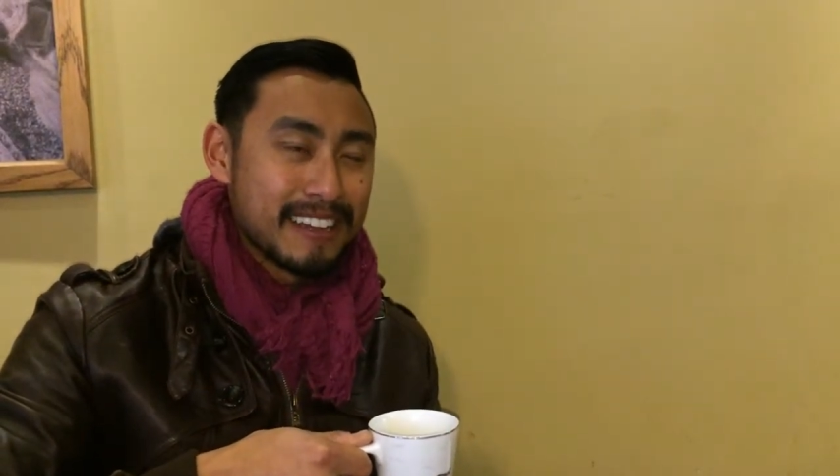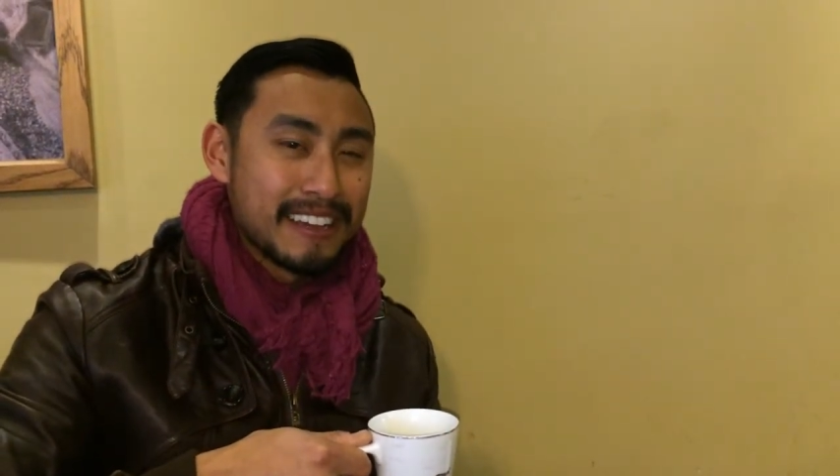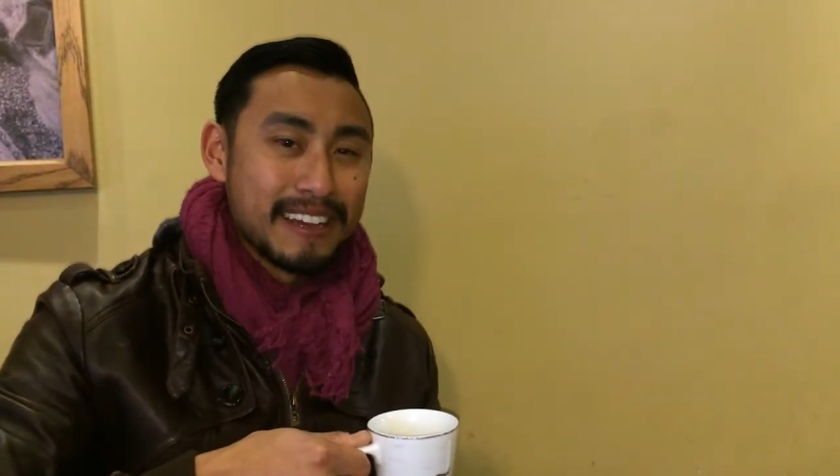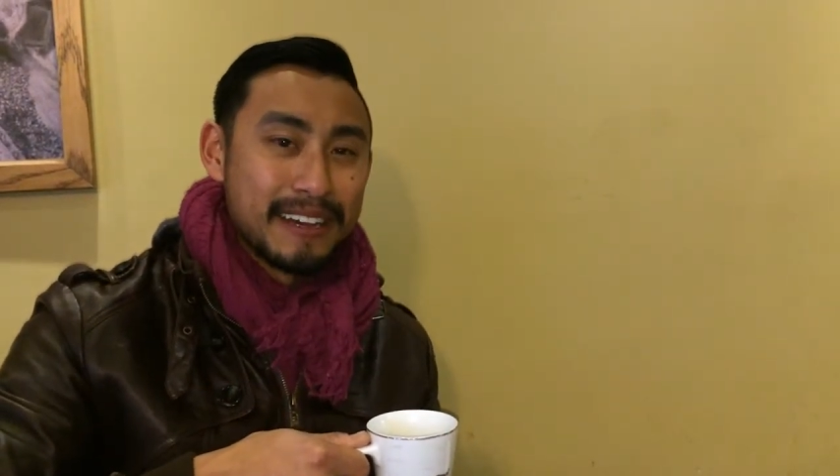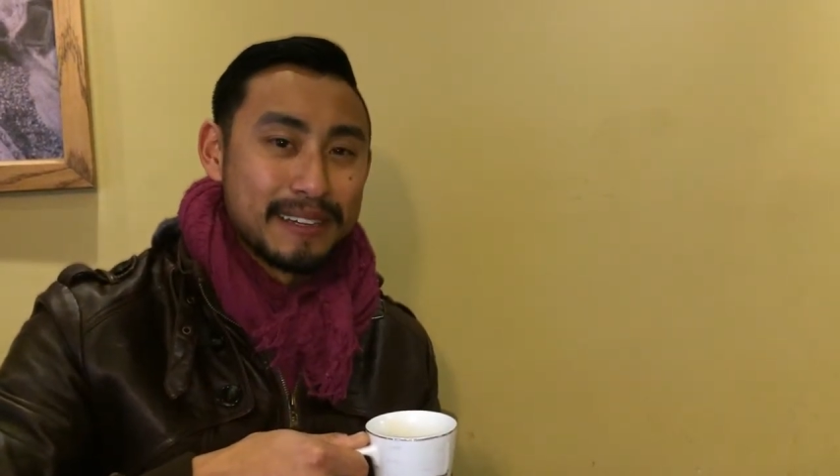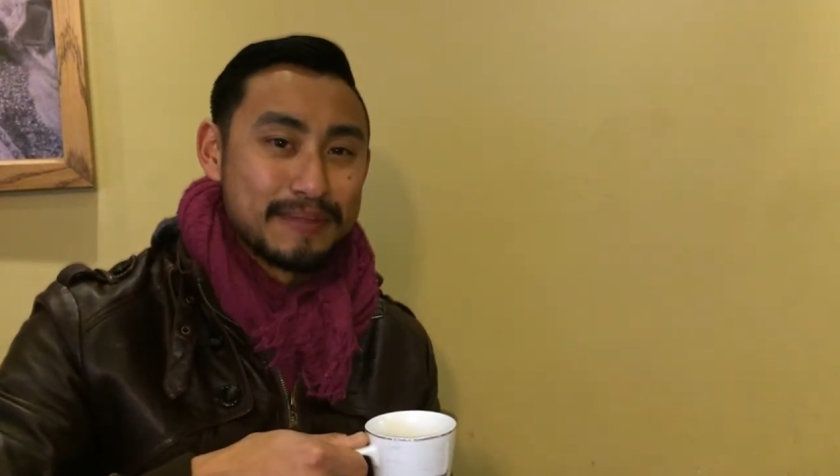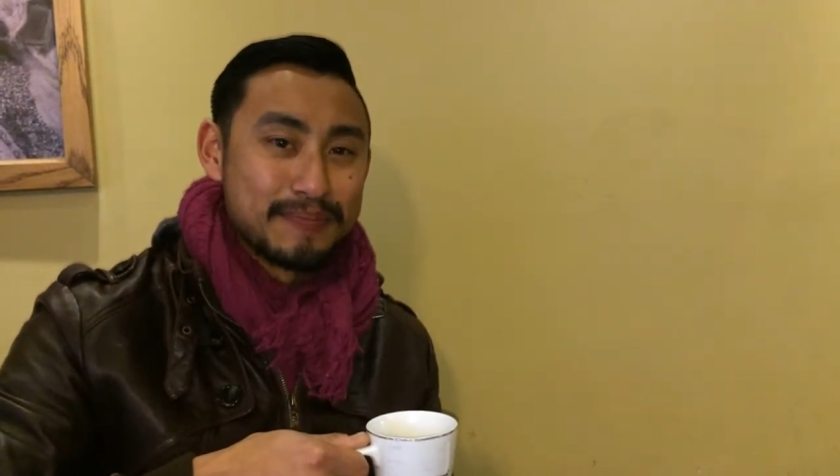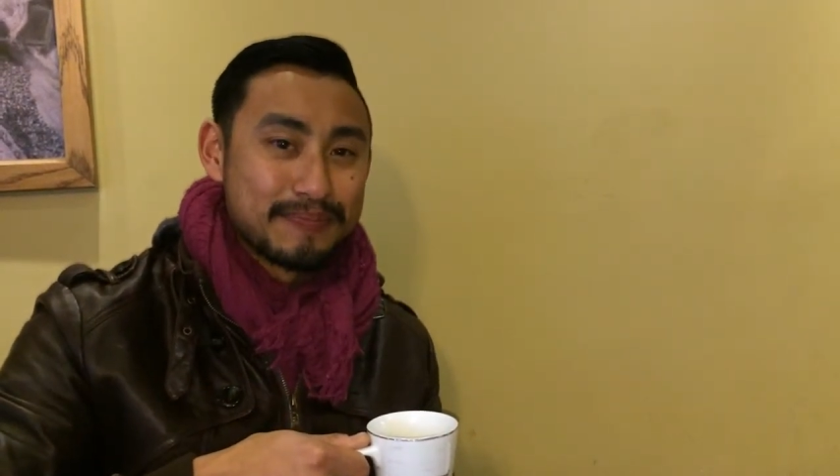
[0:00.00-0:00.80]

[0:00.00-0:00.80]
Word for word: Yeah.